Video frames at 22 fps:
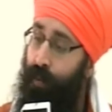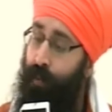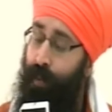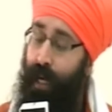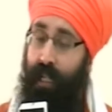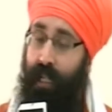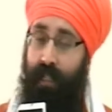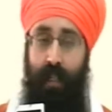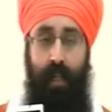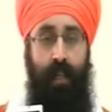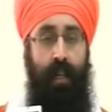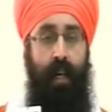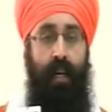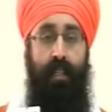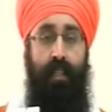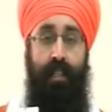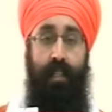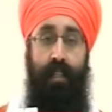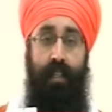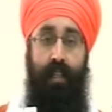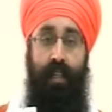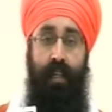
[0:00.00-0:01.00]
to Bhai Chanda
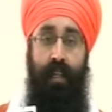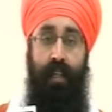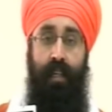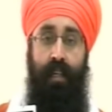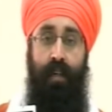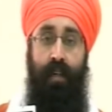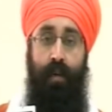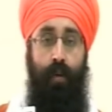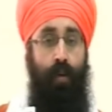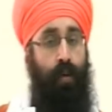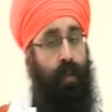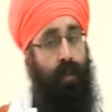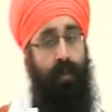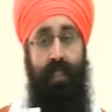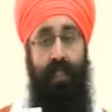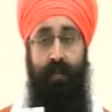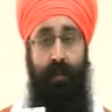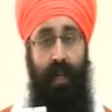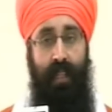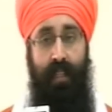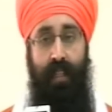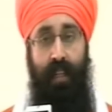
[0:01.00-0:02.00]
ji, udhi vi
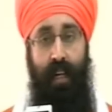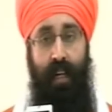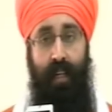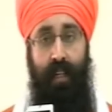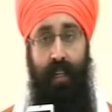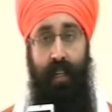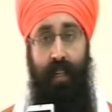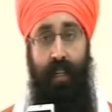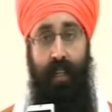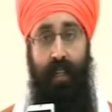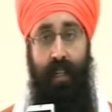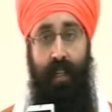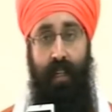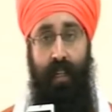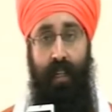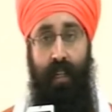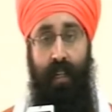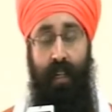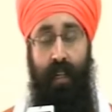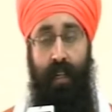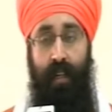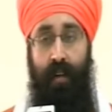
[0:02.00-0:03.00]
samadhi lagi.
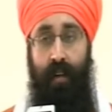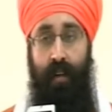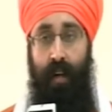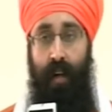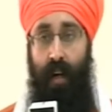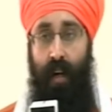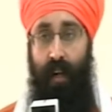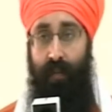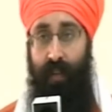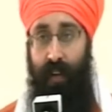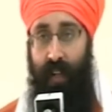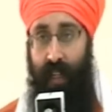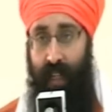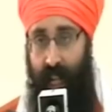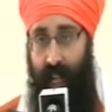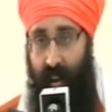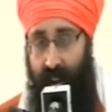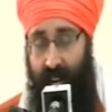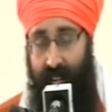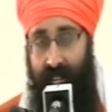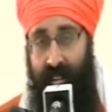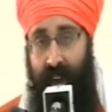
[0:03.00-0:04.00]
For
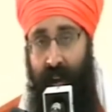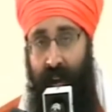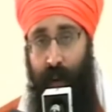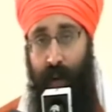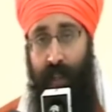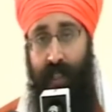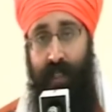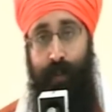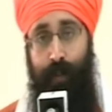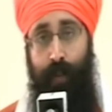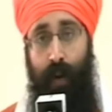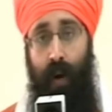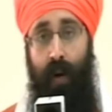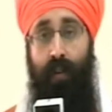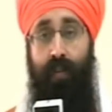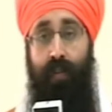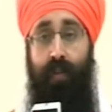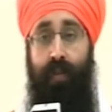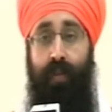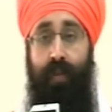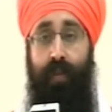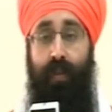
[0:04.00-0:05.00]
9 hours,
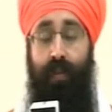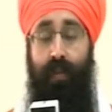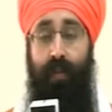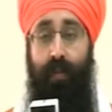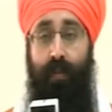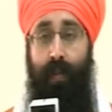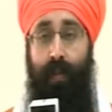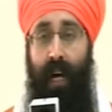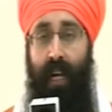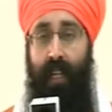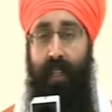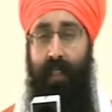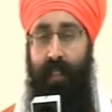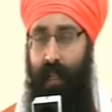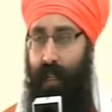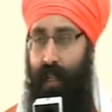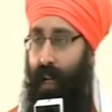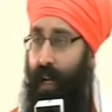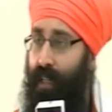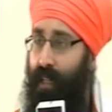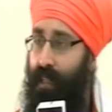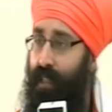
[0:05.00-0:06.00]
both Bhai
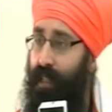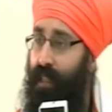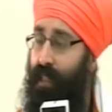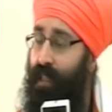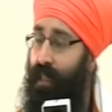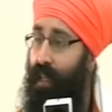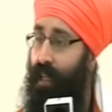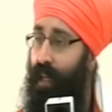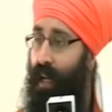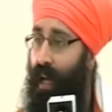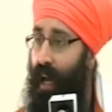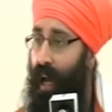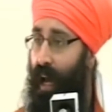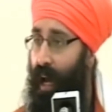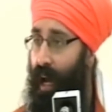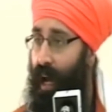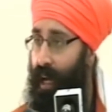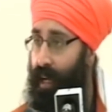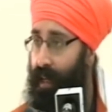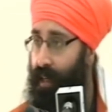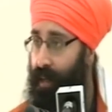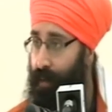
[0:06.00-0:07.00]
Chanda ji
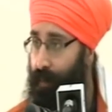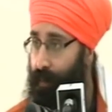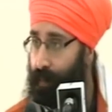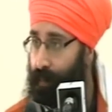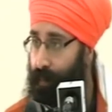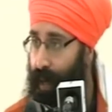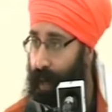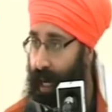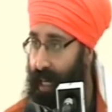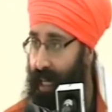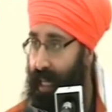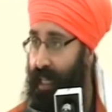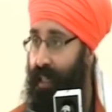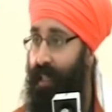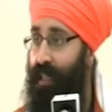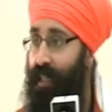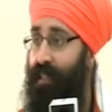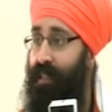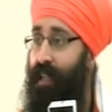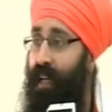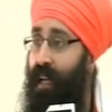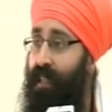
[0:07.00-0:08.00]
and Bhai
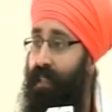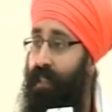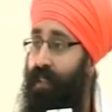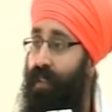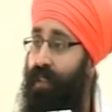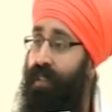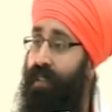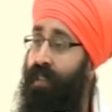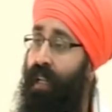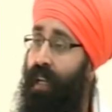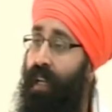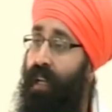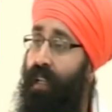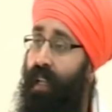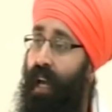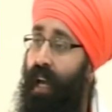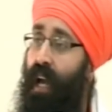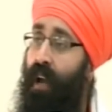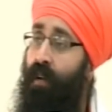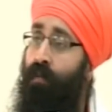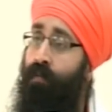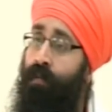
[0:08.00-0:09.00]
Indra Sen ji are sitting
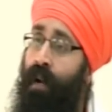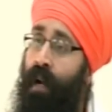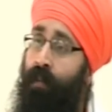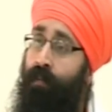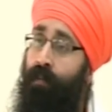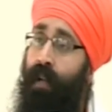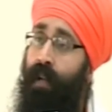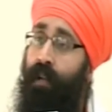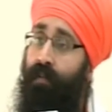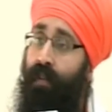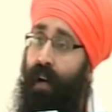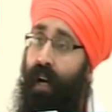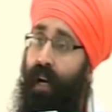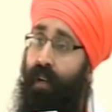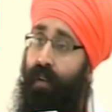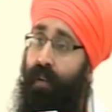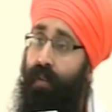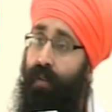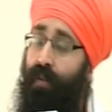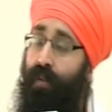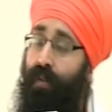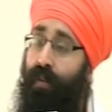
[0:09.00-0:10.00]
there remembering
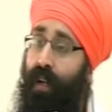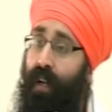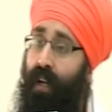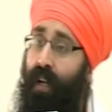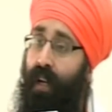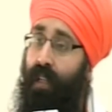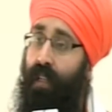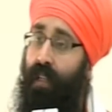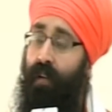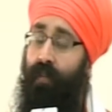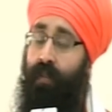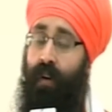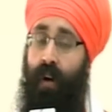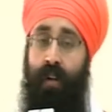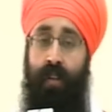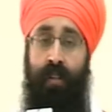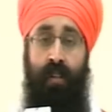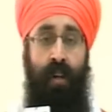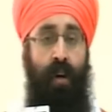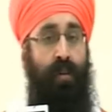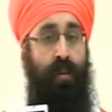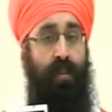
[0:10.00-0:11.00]
Vaheguru. They've
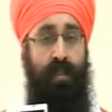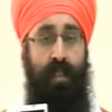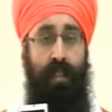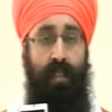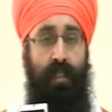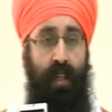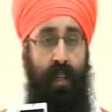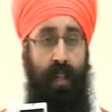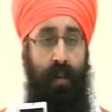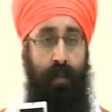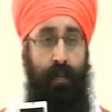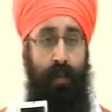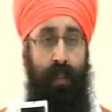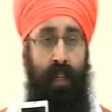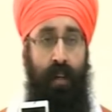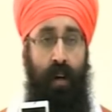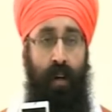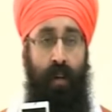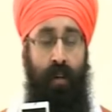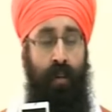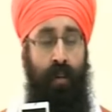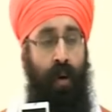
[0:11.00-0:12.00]
got no sankalp, they've
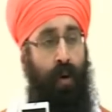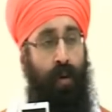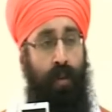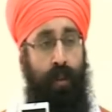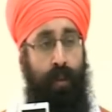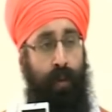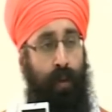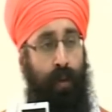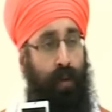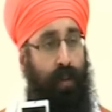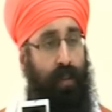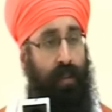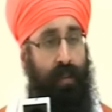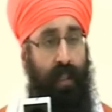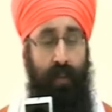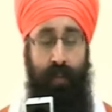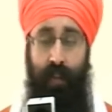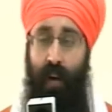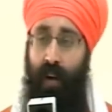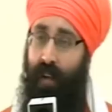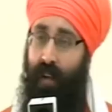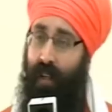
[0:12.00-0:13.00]
got no thoughts,
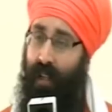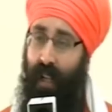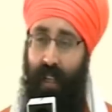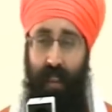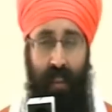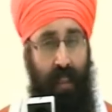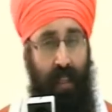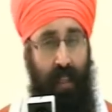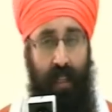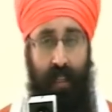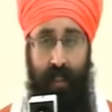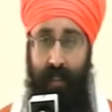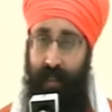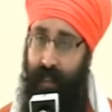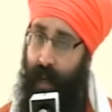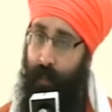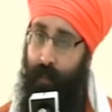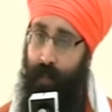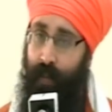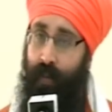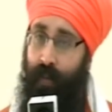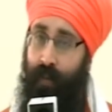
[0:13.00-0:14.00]
they've got nothing
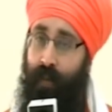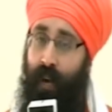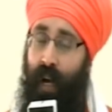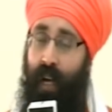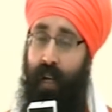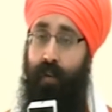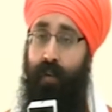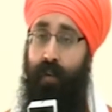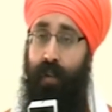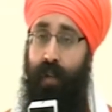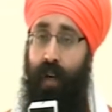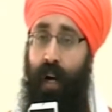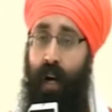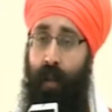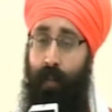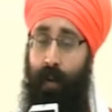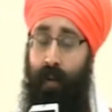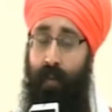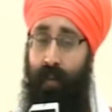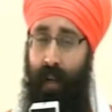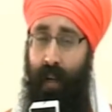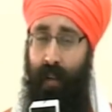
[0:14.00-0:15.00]
except for Vaheguru ka
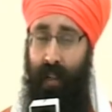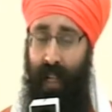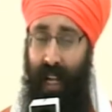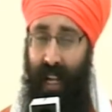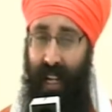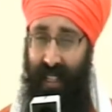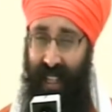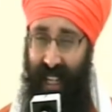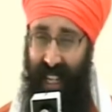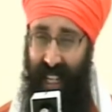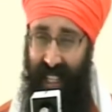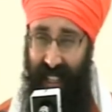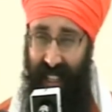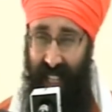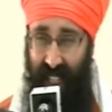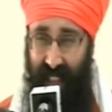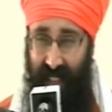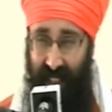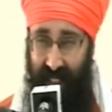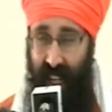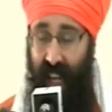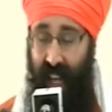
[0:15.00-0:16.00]
pur Vaheguru. And in
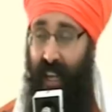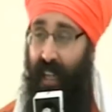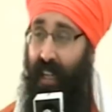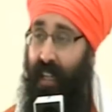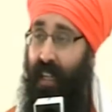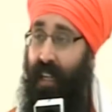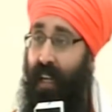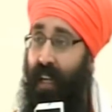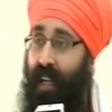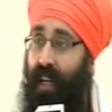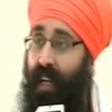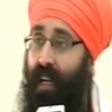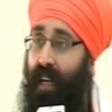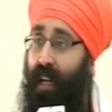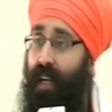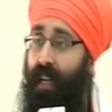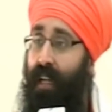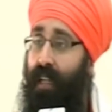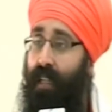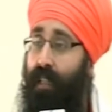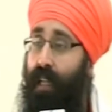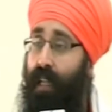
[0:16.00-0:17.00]
that state,
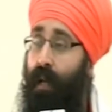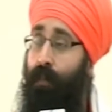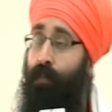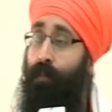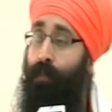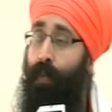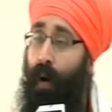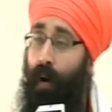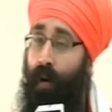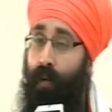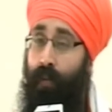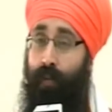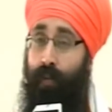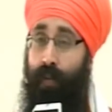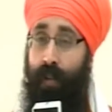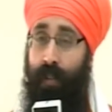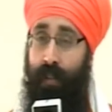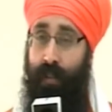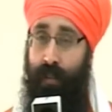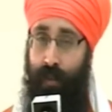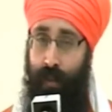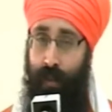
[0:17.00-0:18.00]
they both
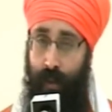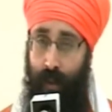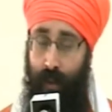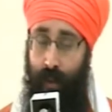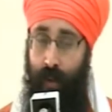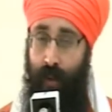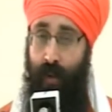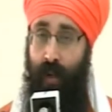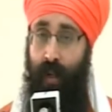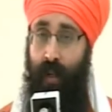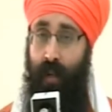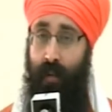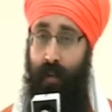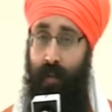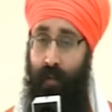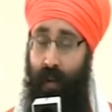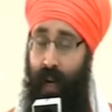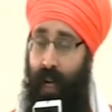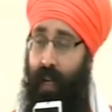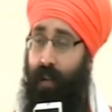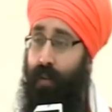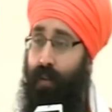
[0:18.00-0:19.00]
saw
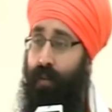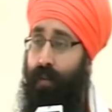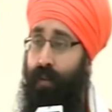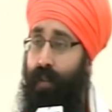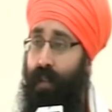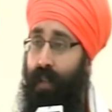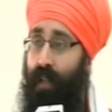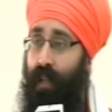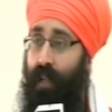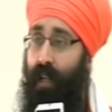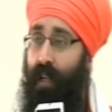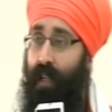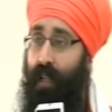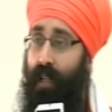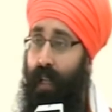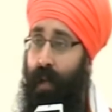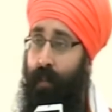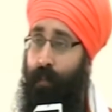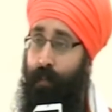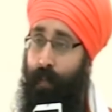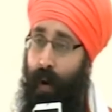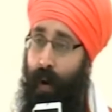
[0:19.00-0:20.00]
Vaheguru.
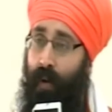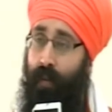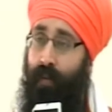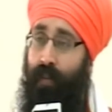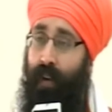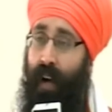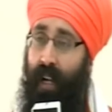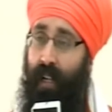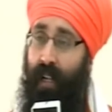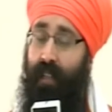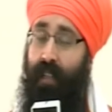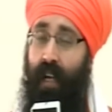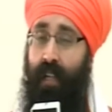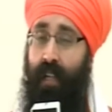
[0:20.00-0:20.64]
They both had